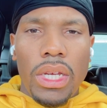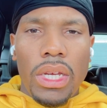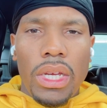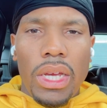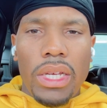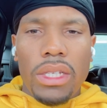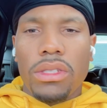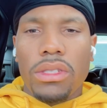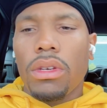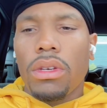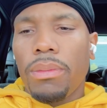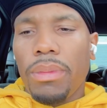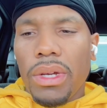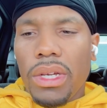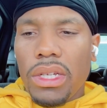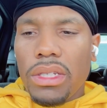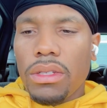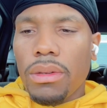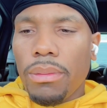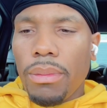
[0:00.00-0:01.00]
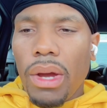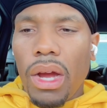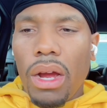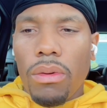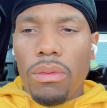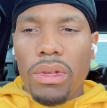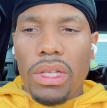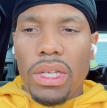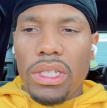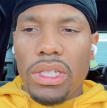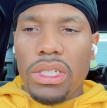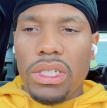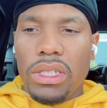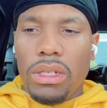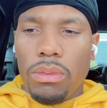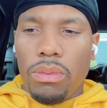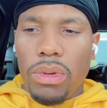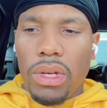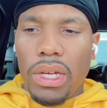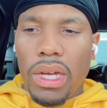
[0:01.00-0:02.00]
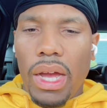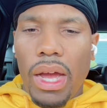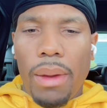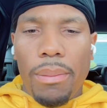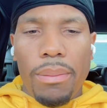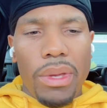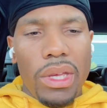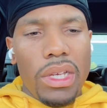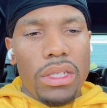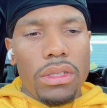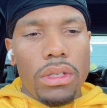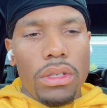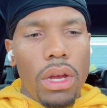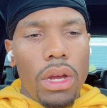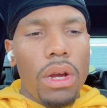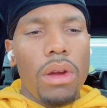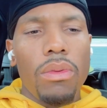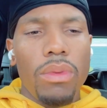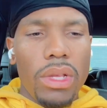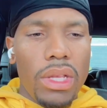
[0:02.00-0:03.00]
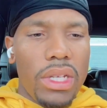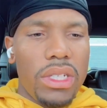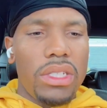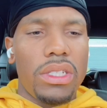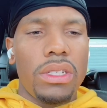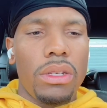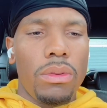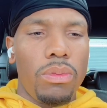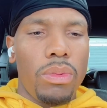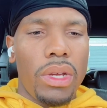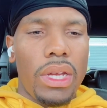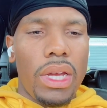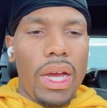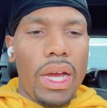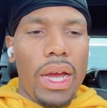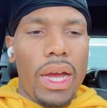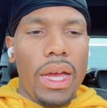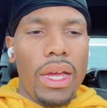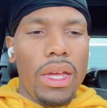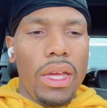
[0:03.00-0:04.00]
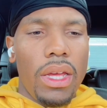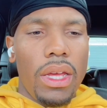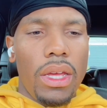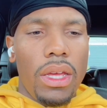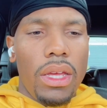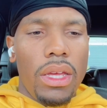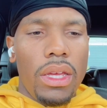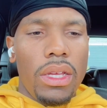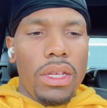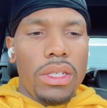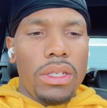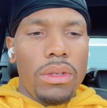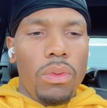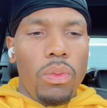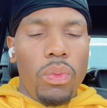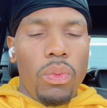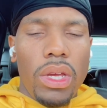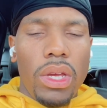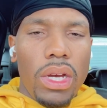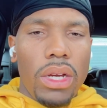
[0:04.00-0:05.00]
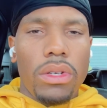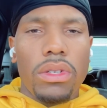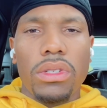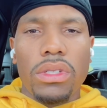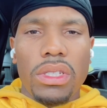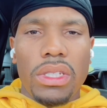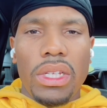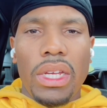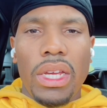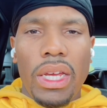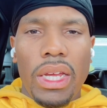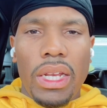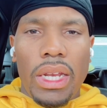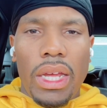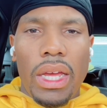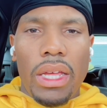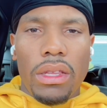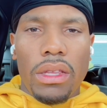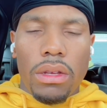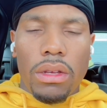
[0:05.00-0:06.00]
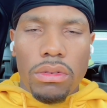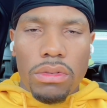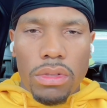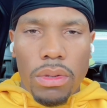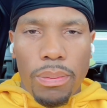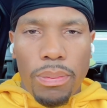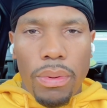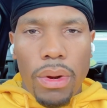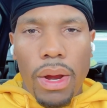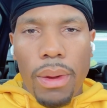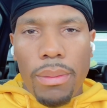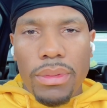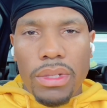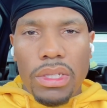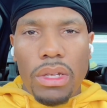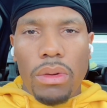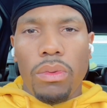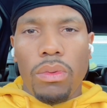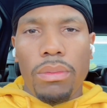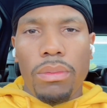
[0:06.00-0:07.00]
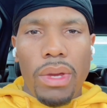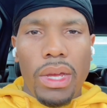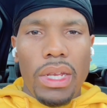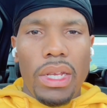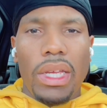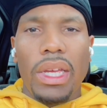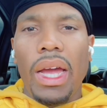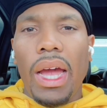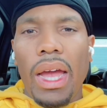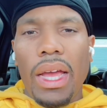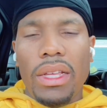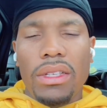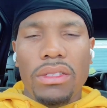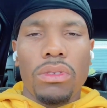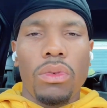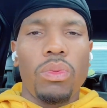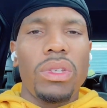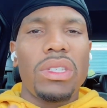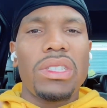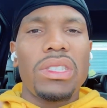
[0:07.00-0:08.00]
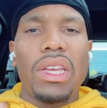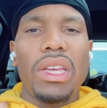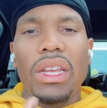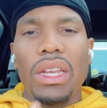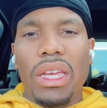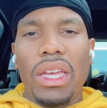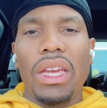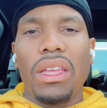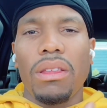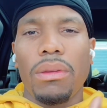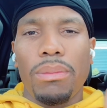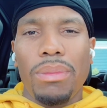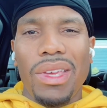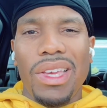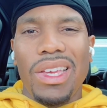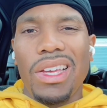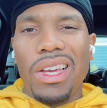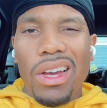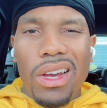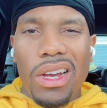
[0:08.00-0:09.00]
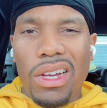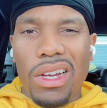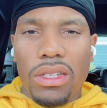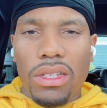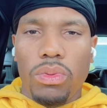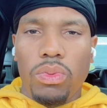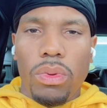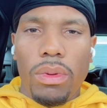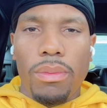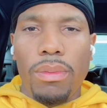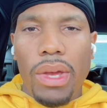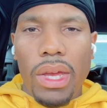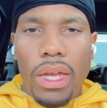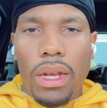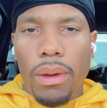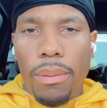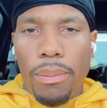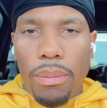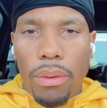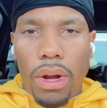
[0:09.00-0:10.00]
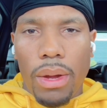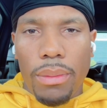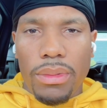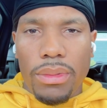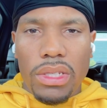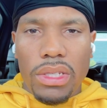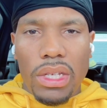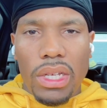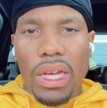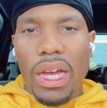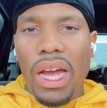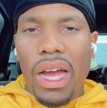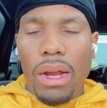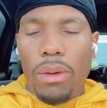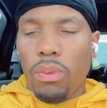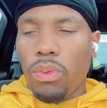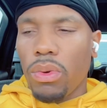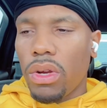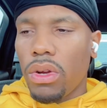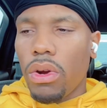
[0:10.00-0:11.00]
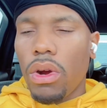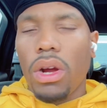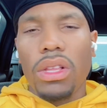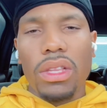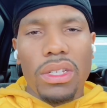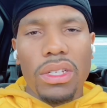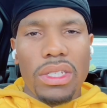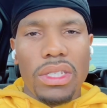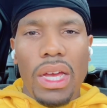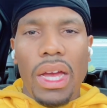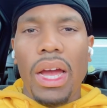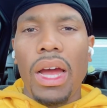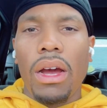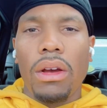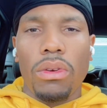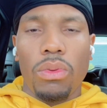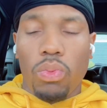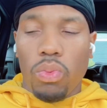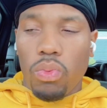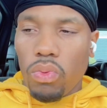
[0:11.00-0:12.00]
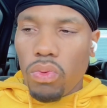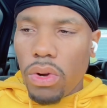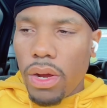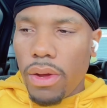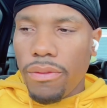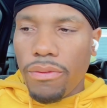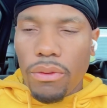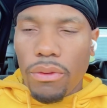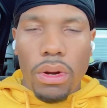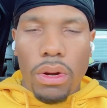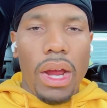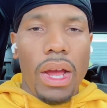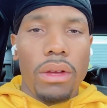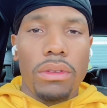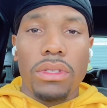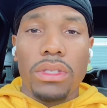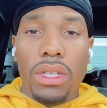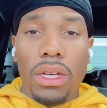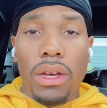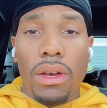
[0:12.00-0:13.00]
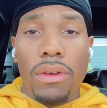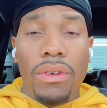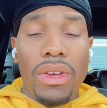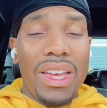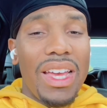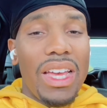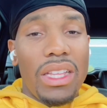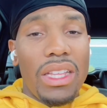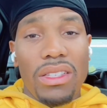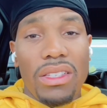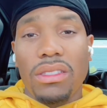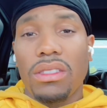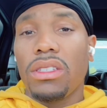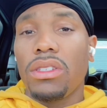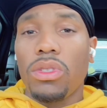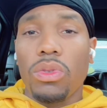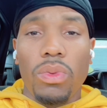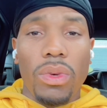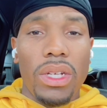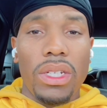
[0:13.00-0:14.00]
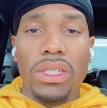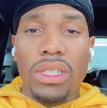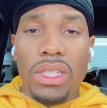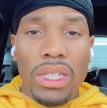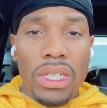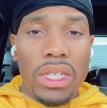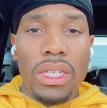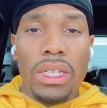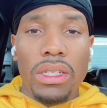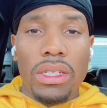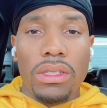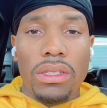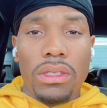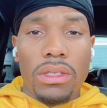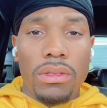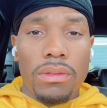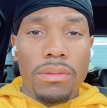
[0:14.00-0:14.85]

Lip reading: And so because of my relationship with God, because of her relationship with God, we understand that there's a promise that we made to God. And so we stay together because we made a promise to God, regardless of how rough or how tough the situation gets.